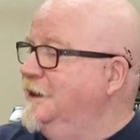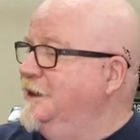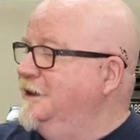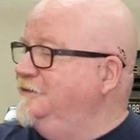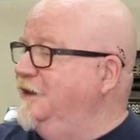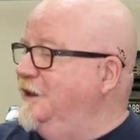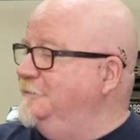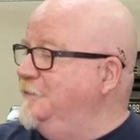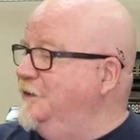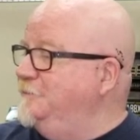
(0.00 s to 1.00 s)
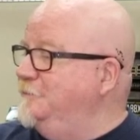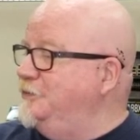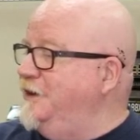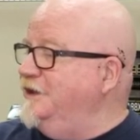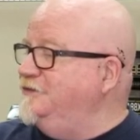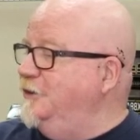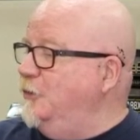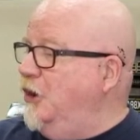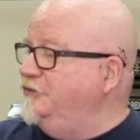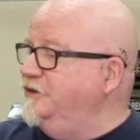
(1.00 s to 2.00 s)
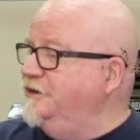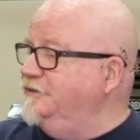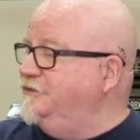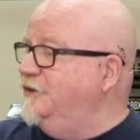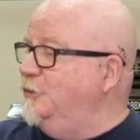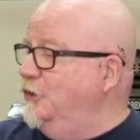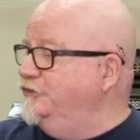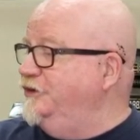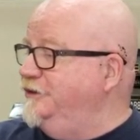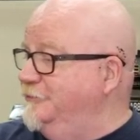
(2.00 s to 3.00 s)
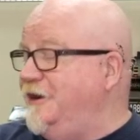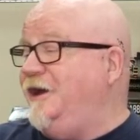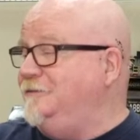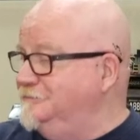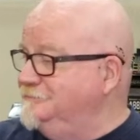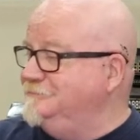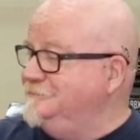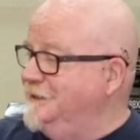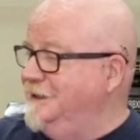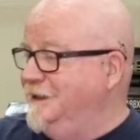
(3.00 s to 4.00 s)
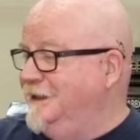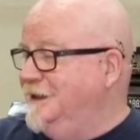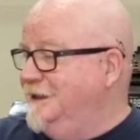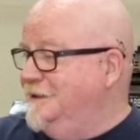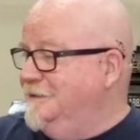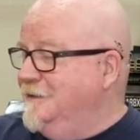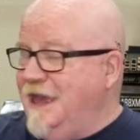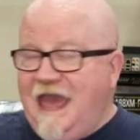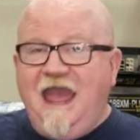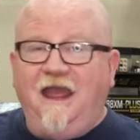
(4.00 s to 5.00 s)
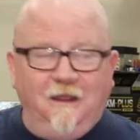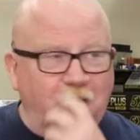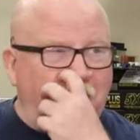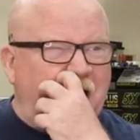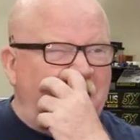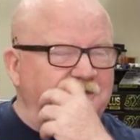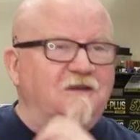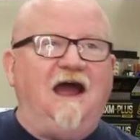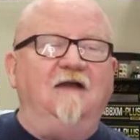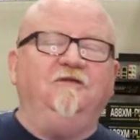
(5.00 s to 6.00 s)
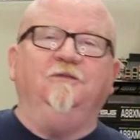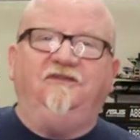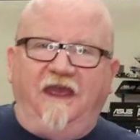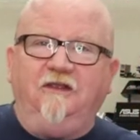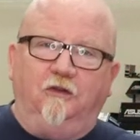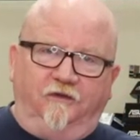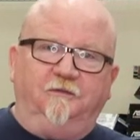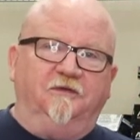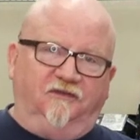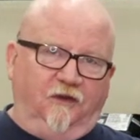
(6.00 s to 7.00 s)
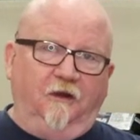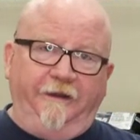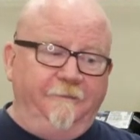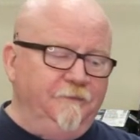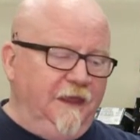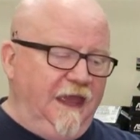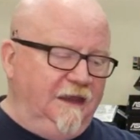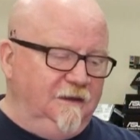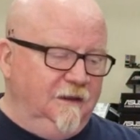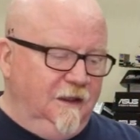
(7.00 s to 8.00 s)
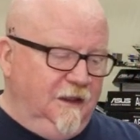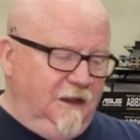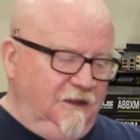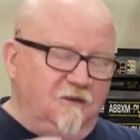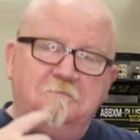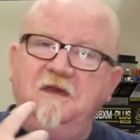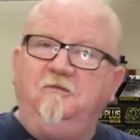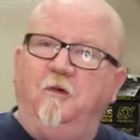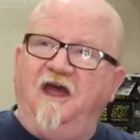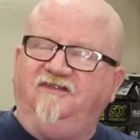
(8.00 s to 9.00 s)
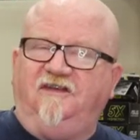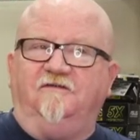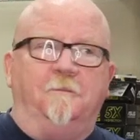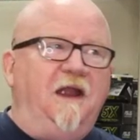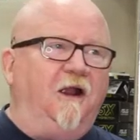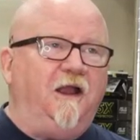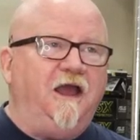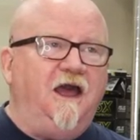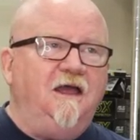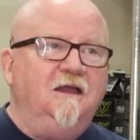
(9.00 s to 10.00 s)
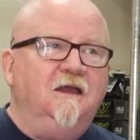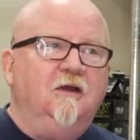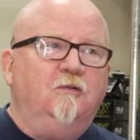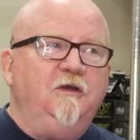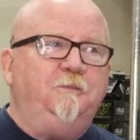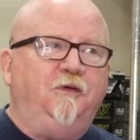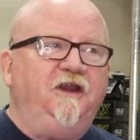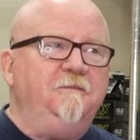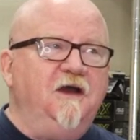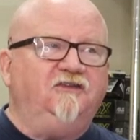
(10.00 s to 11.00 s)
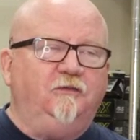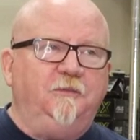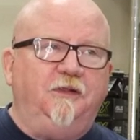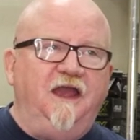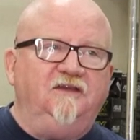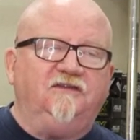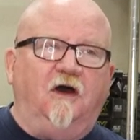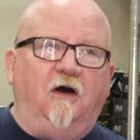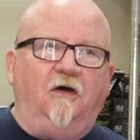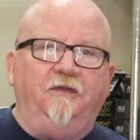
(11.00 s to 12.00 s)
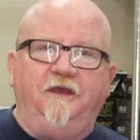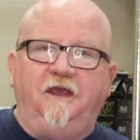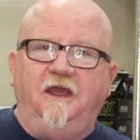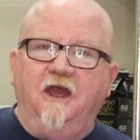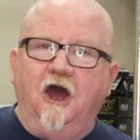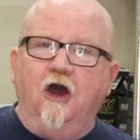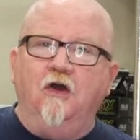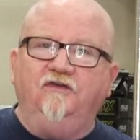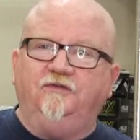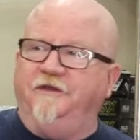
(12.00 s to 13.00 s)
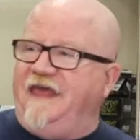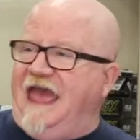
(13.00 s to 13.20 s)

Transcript: It, uh, uh, pronouncing it Washington instead of Washington. Well, a, look, guys, I'm from St. Louis, Missouri, and in the Midwest of America, we pretty much replace all the O's with